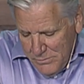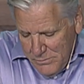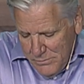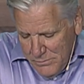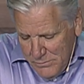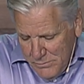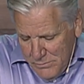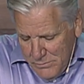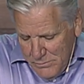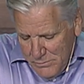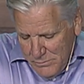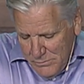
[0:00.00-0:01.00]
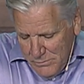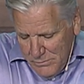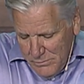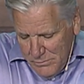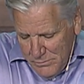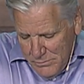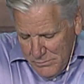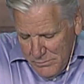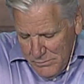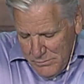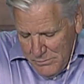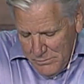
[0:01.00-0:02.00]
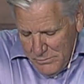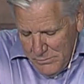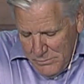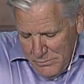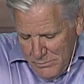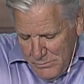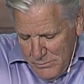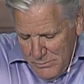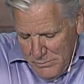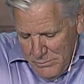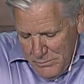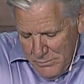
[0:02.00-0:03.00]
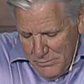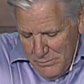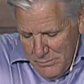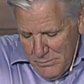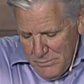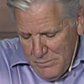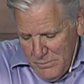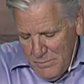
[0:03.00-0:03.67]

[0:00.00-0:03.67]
No one is speaking in this clip.